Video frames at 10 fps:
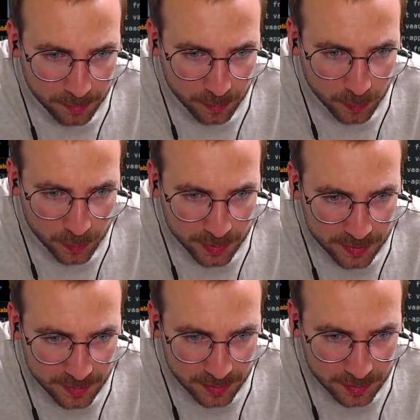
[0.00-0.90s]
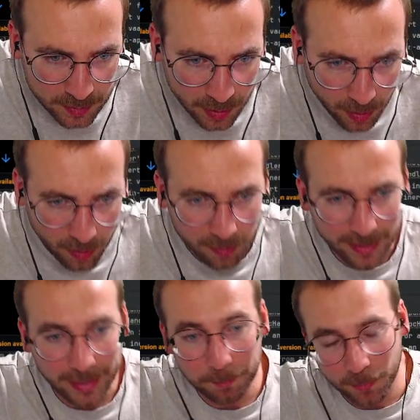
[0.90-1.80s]
What is it?
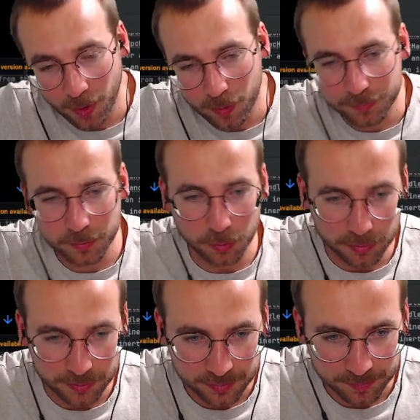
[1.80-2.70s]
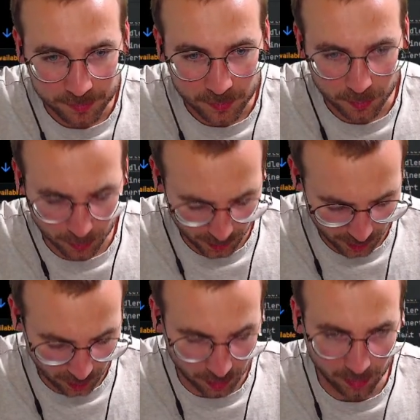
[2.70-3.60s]
RM, of course. We
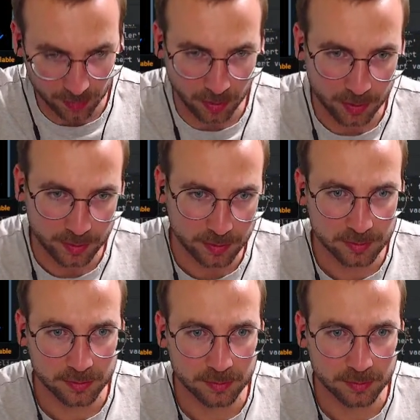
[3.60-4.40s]
are on Linux.